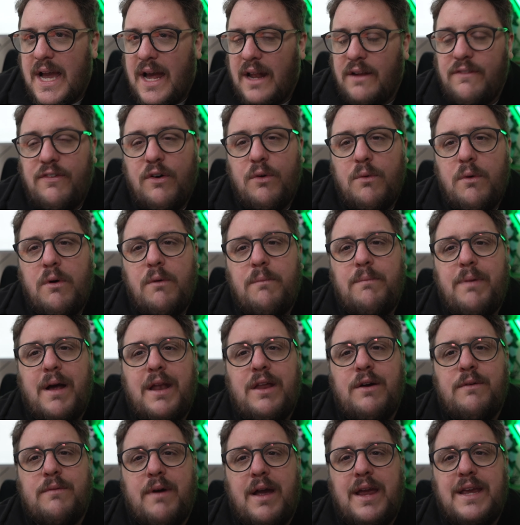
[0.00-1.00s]
I thought, what
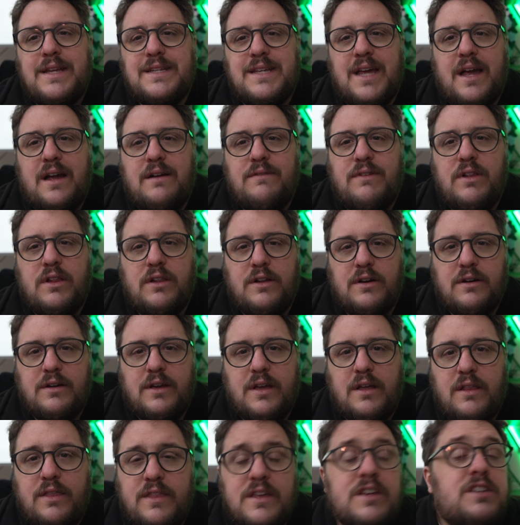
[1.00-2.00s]
better way to have a
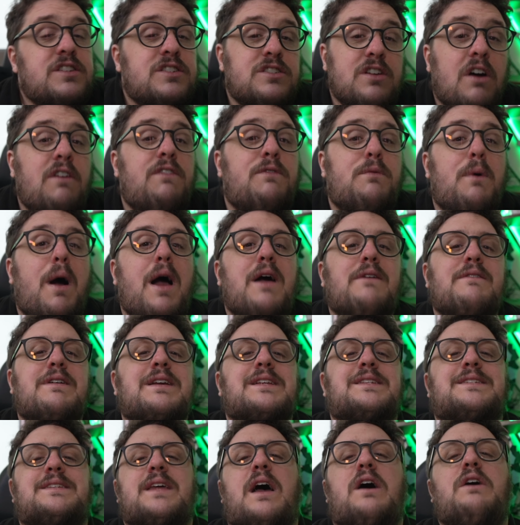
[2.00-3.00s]
look at the software
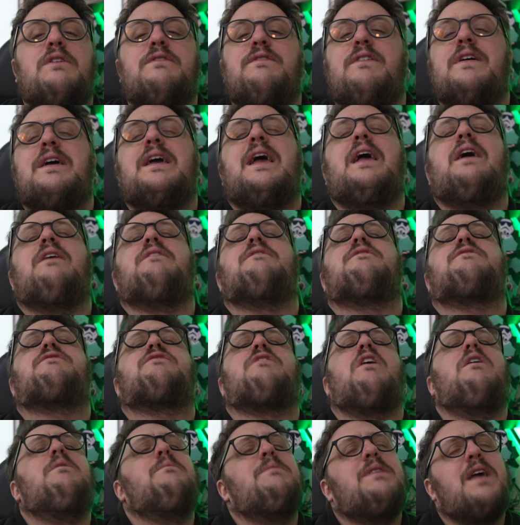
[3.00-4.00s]
itself
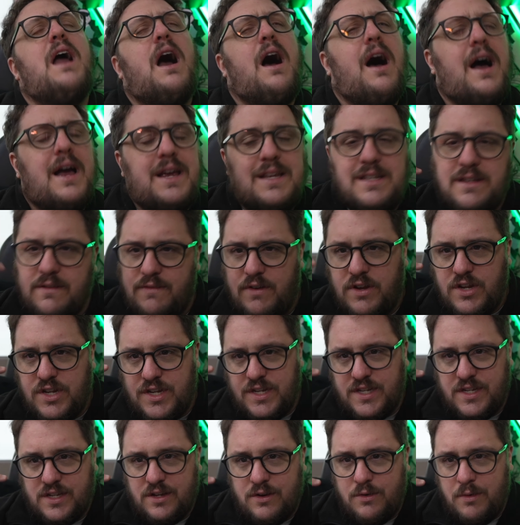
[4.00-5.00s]
from the eyes of a
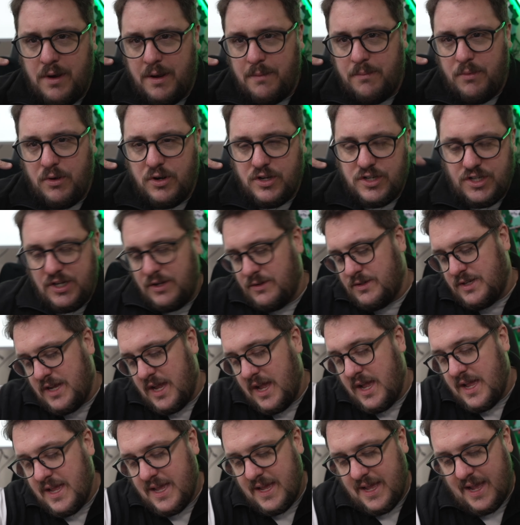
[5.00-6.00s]
QuickBooks
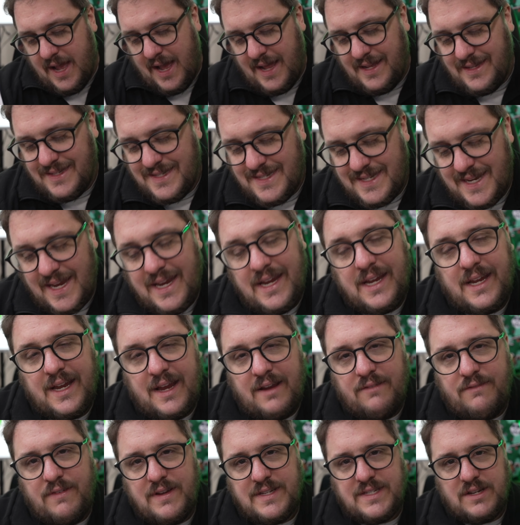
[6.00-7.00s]
user and see
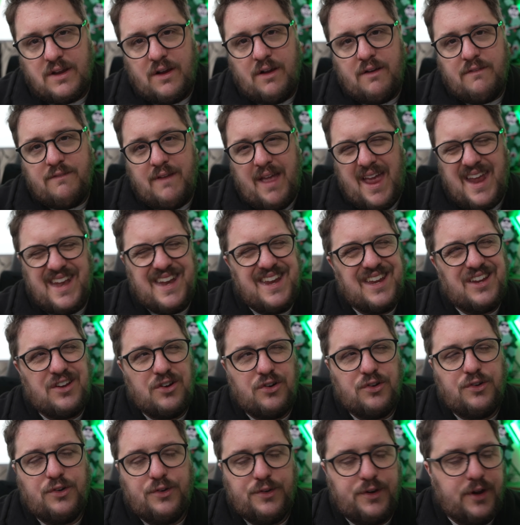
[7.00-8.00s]
if it's of any
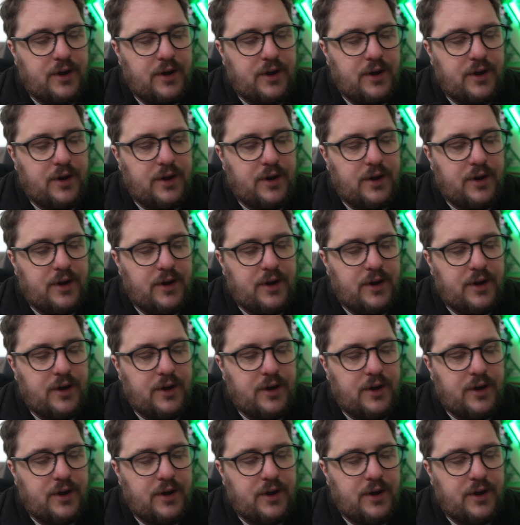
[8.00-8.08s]
good or